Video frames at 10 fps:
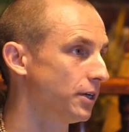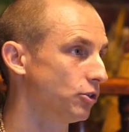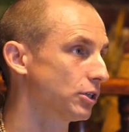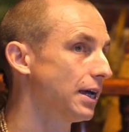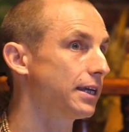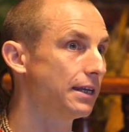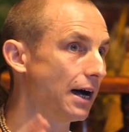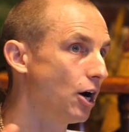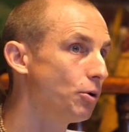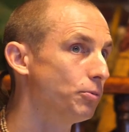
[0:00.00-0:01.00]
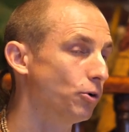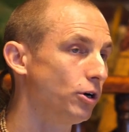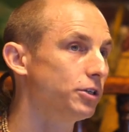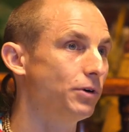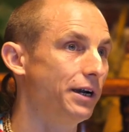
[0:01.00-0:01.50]
Not like in our
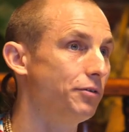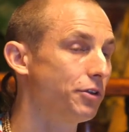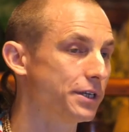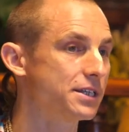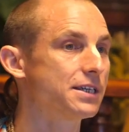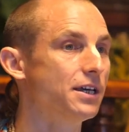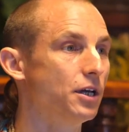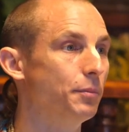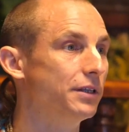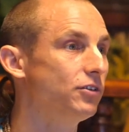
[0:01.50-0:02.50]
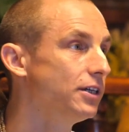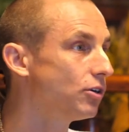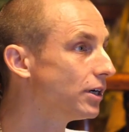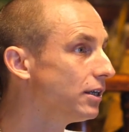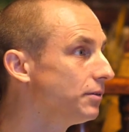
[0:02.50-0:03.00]
world, where everything is
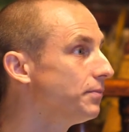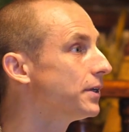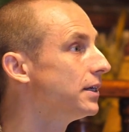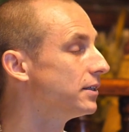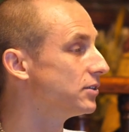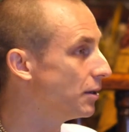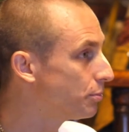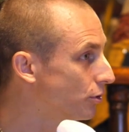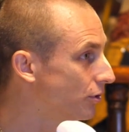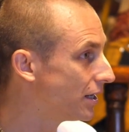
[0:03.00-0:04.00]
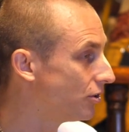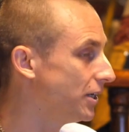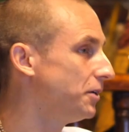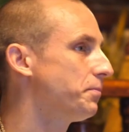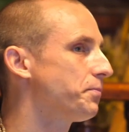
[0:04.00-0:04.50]
material,
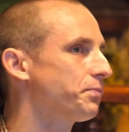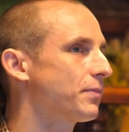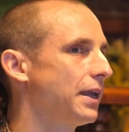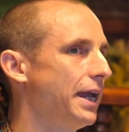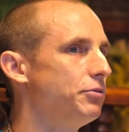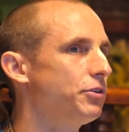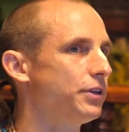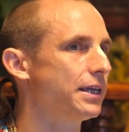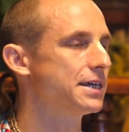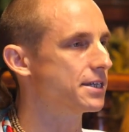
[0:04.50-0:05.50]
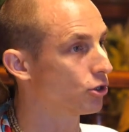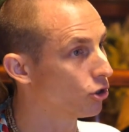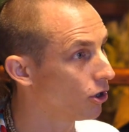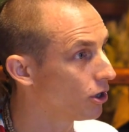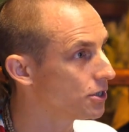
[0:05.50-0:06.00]
temporary, everything has a
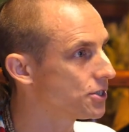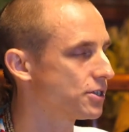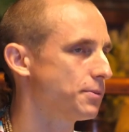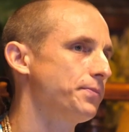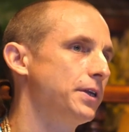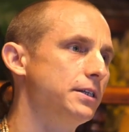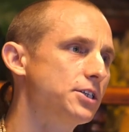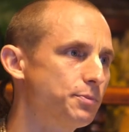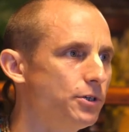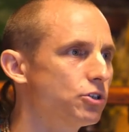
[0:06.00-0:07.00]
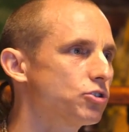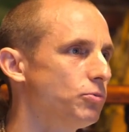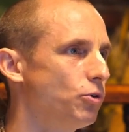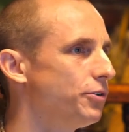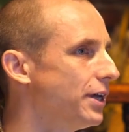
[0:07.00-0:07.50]
cause. In the spiritual
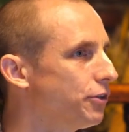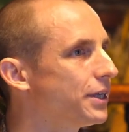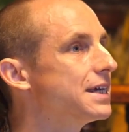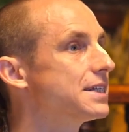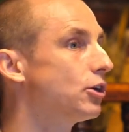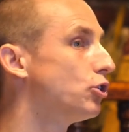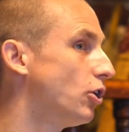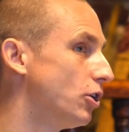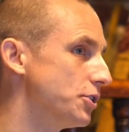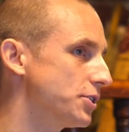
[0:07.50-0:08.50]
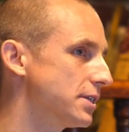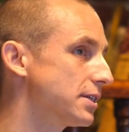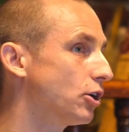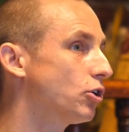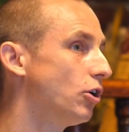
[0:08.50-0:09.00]
world, nothing has a cause. It's
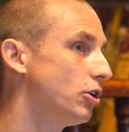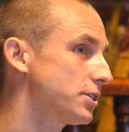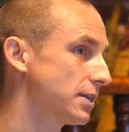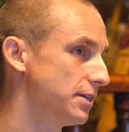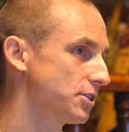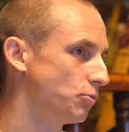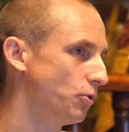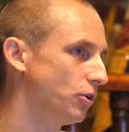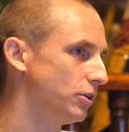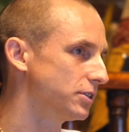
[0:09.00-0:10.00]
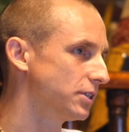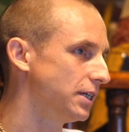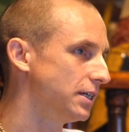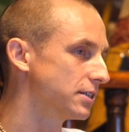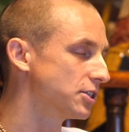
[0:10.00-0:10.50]
the causeless world.
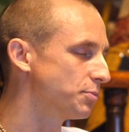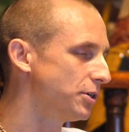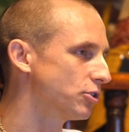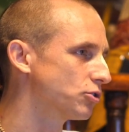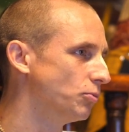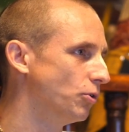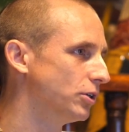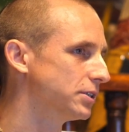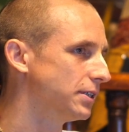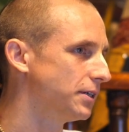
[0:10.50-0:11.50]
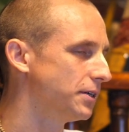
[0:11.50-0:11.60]
It's the spiritual world.